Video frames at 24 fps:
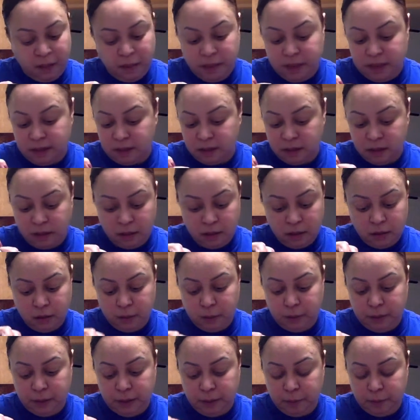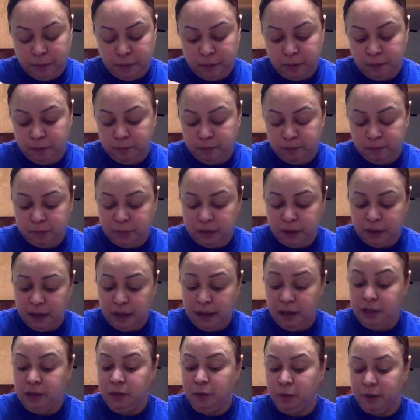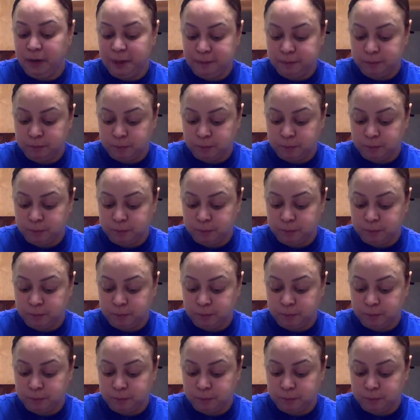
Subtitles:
that's nothing to play with. Anyway,